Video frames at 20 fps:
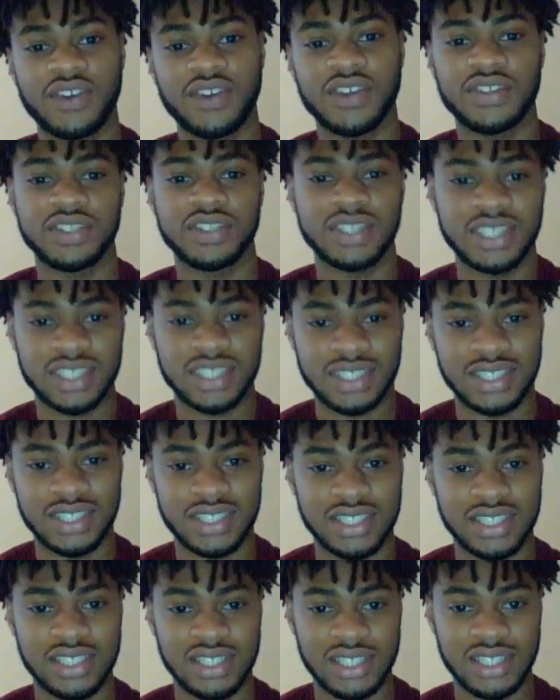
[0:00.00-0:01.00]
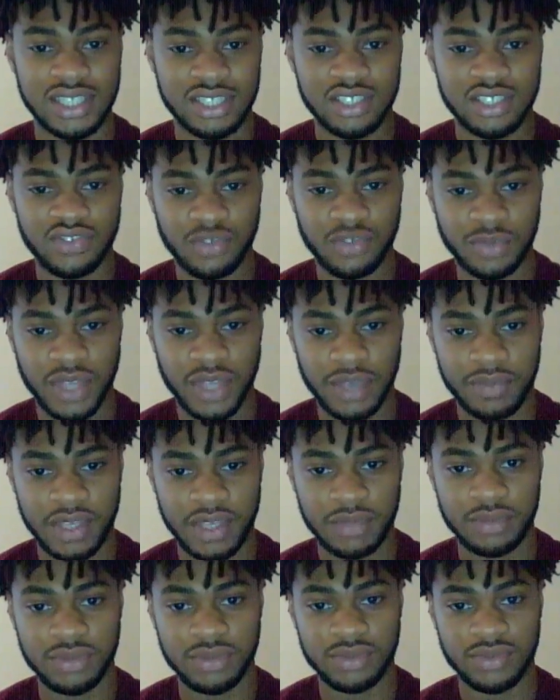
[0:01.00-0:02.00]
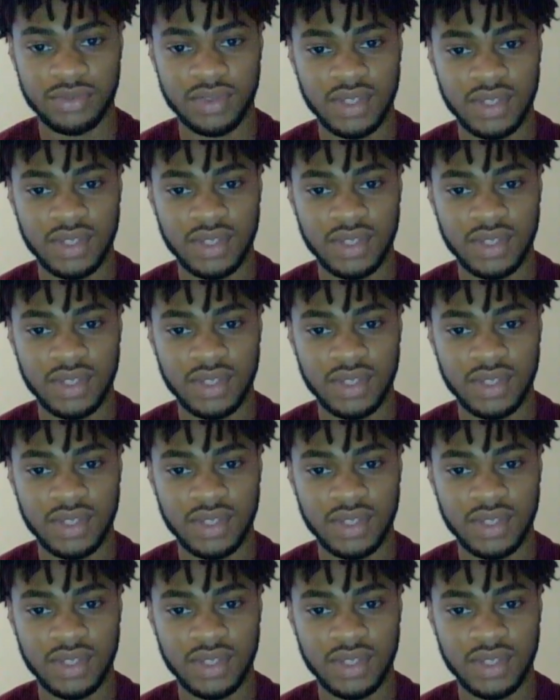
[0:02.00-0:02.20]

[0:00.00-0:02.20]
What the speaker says: further distances leaders from their people,